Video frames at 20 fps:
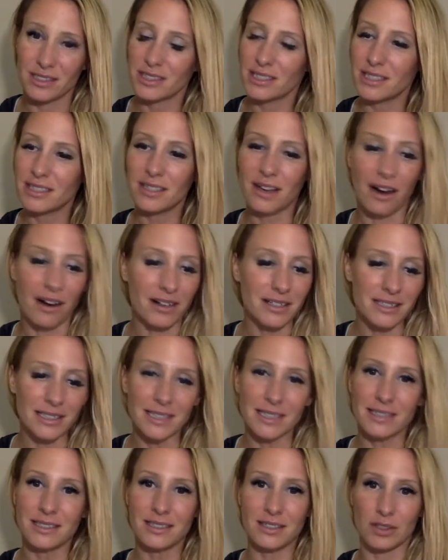It's hard to
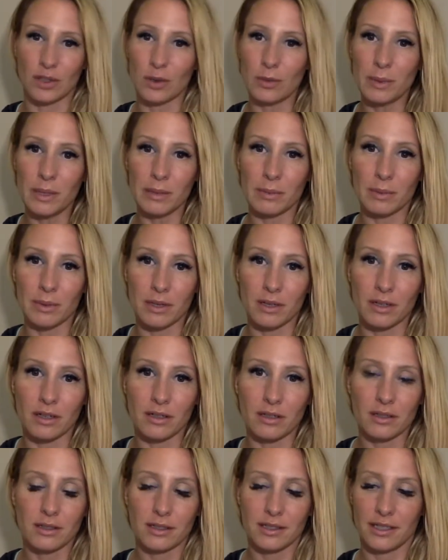get to know people,
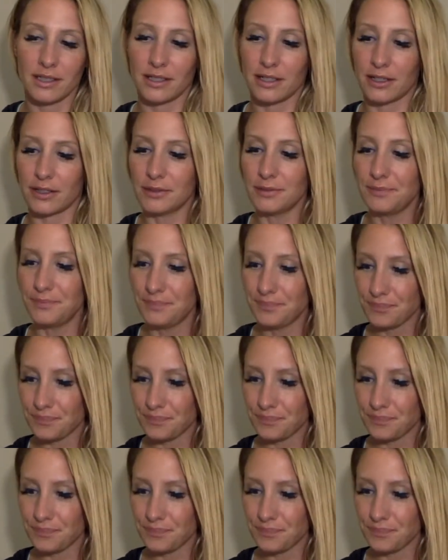you know?